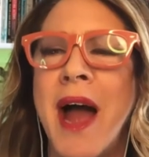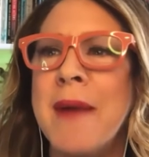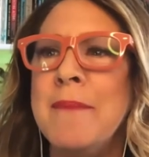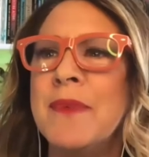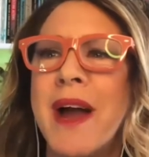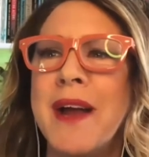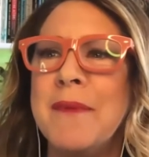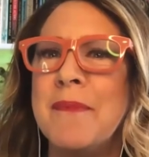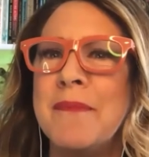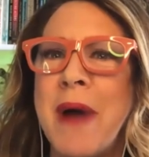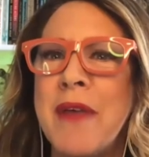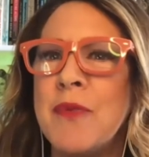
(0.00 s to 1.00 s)
I'm, I,
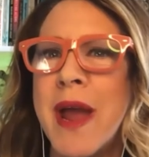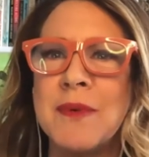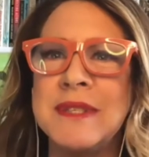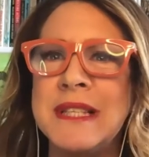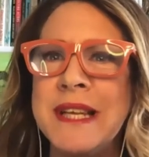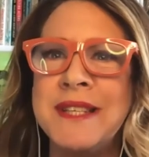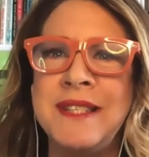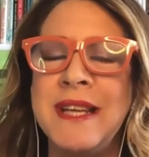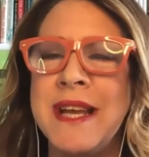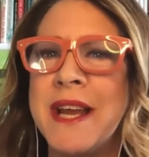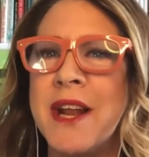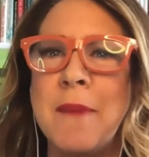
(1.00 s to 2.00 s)
by the way, I was
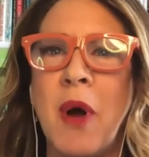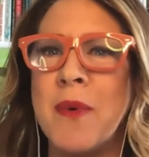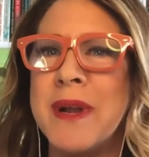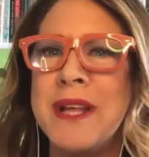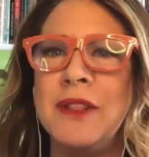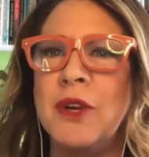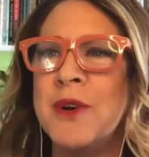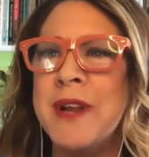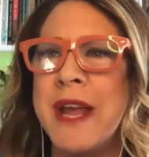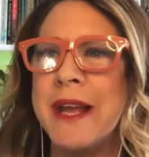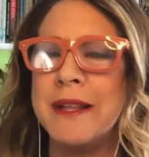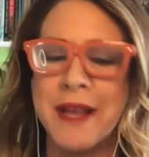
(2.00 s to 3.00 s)
listening and I'm already learning.